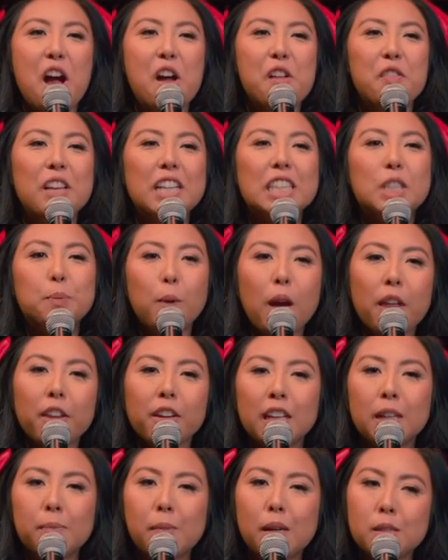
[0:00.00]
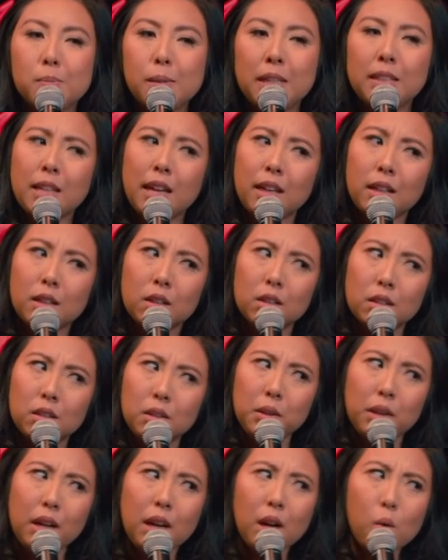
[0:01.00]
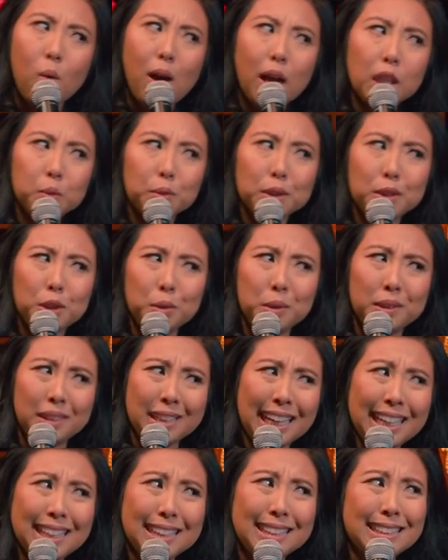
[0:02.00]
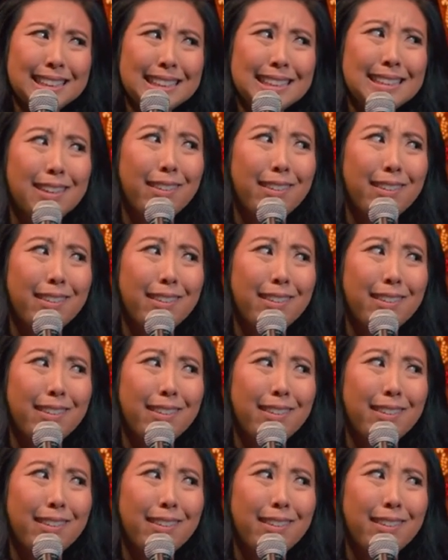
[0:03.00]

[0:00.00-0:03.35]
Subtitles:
this brother came up to me. He's like, girl, you got to watch what you say. This is the